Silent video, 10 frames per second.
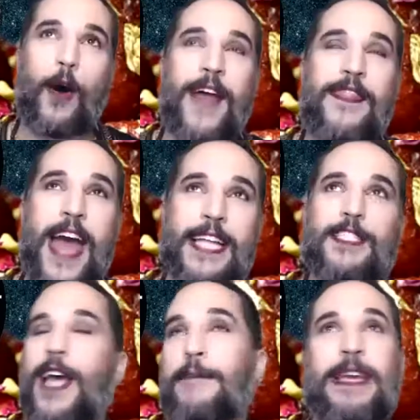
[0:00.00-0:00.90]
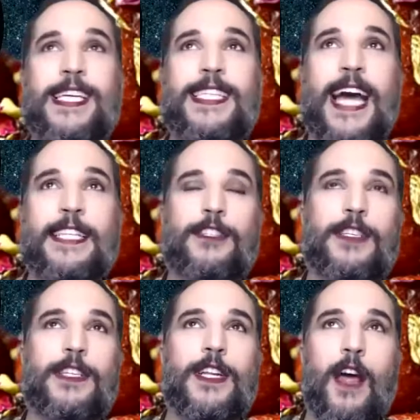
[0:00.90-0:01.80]
And that's because that's
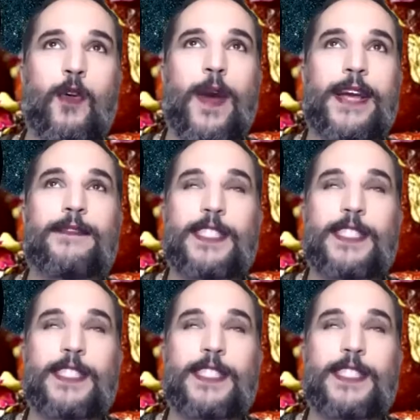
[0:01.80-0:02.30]
just another way of